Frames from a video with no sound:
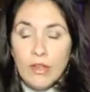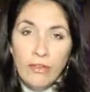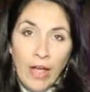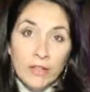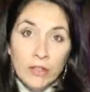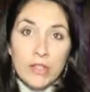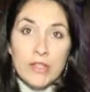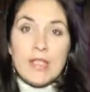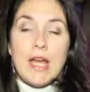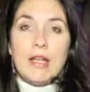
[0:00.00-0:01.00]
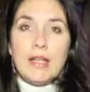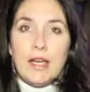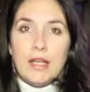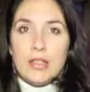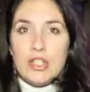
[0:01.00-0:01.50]
factors that
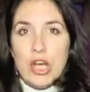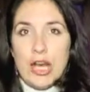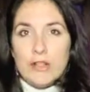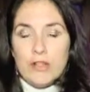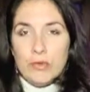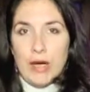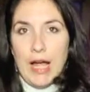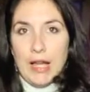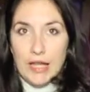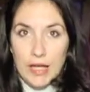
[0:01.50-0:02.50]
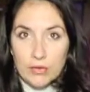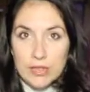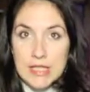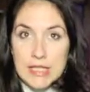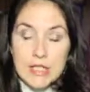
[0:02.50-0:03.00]
can change the reality of
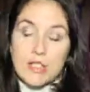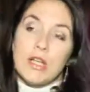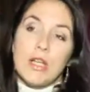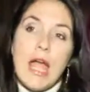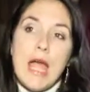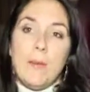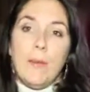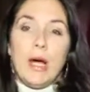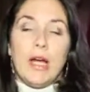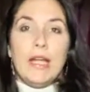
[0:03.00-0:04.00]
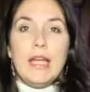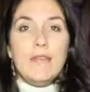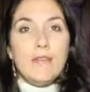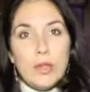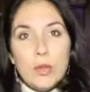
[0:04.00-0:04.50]
the C-section. But
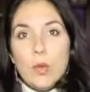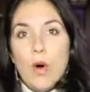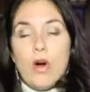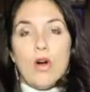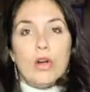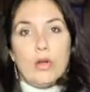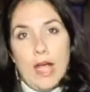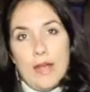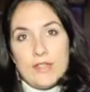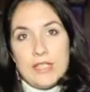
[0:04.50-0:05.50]
if you are gonna have